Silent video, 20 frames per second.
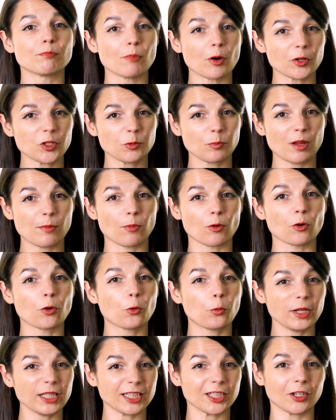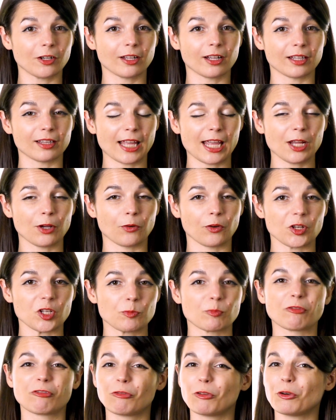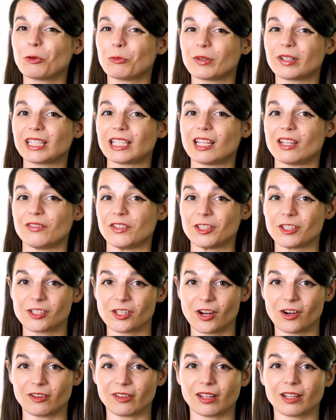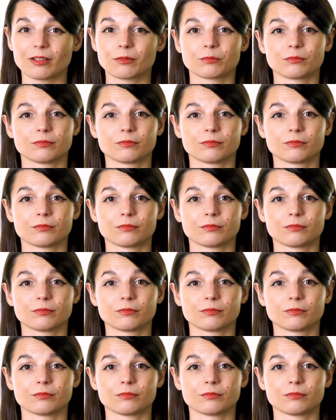most people quit learning a language before really even starting.